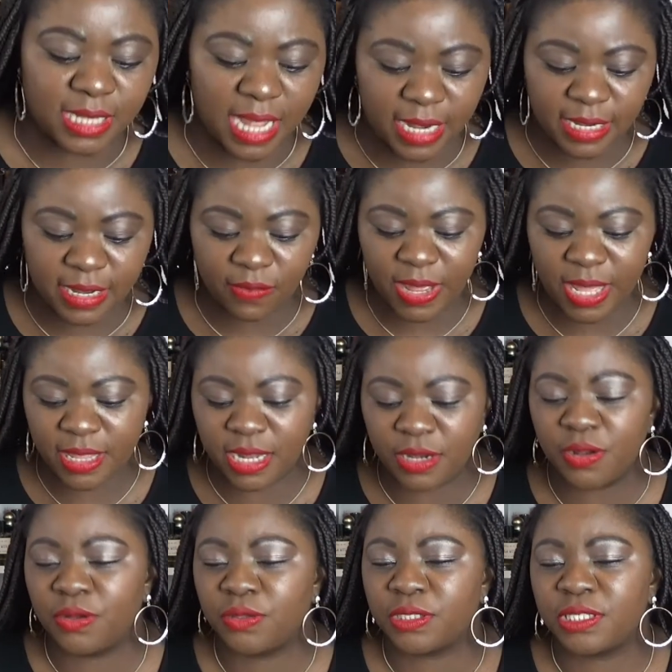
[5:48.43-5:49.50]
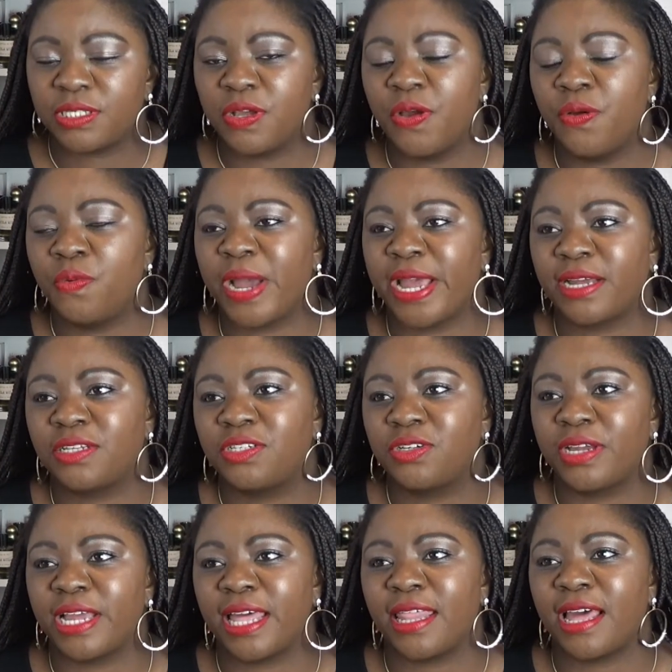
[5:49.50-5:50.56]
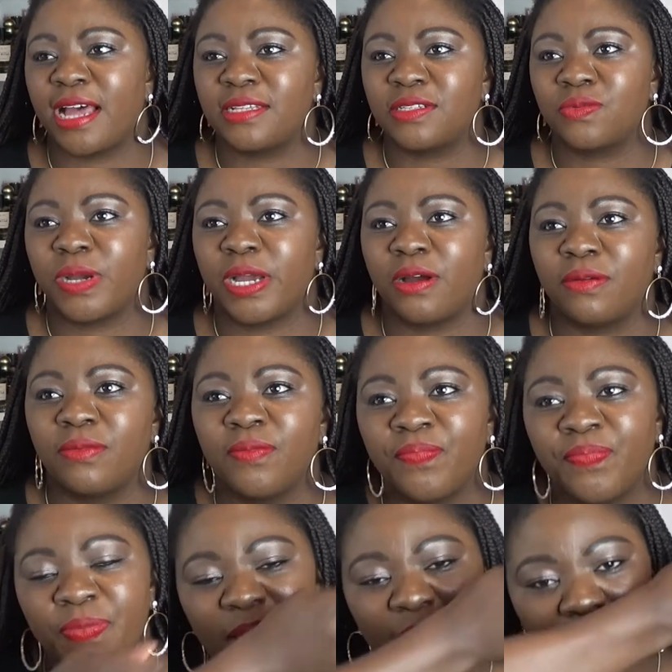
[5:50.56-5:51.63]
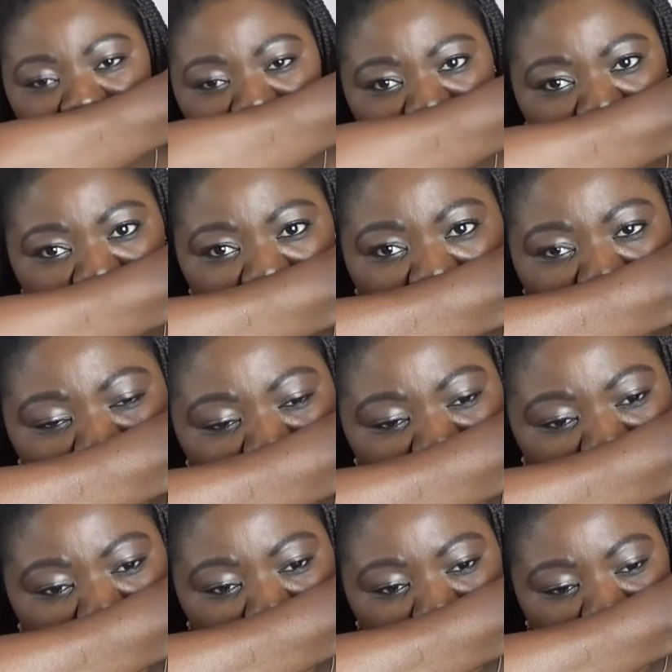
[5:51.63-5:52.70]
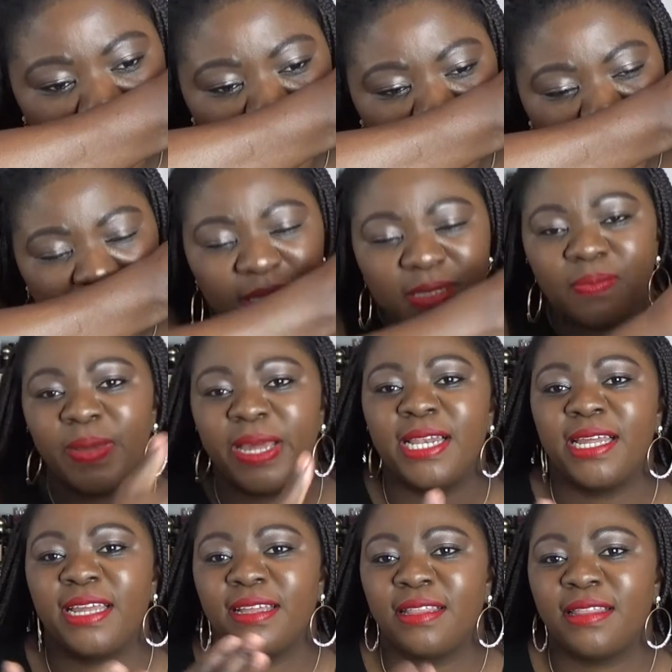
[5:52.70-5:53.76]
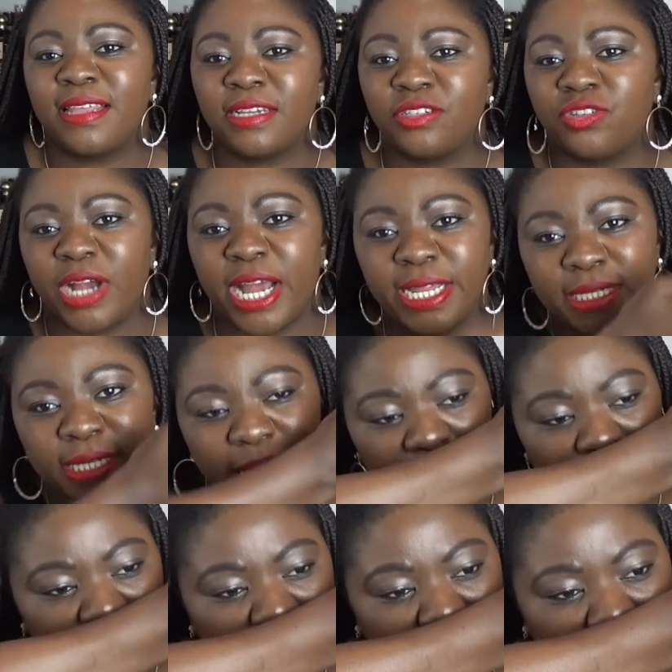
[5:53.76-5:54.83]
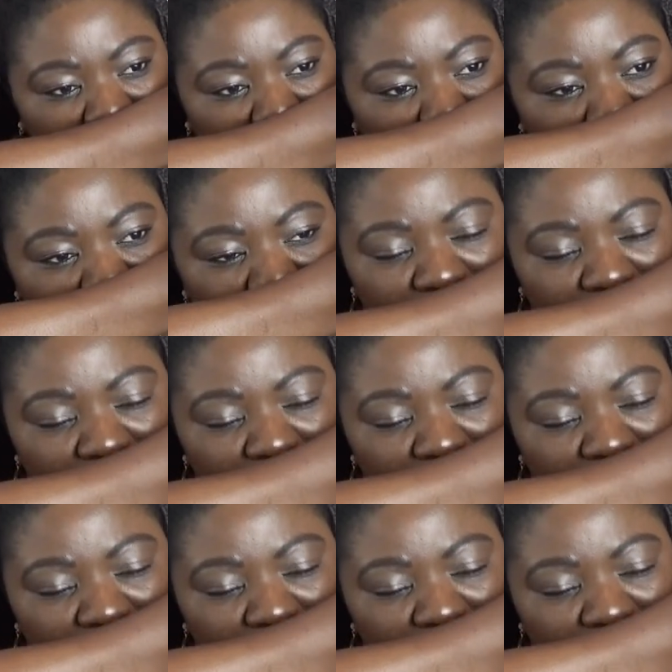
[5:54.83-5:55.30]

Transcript: And the way the notes work together as well, I'm now smelling the dry down here,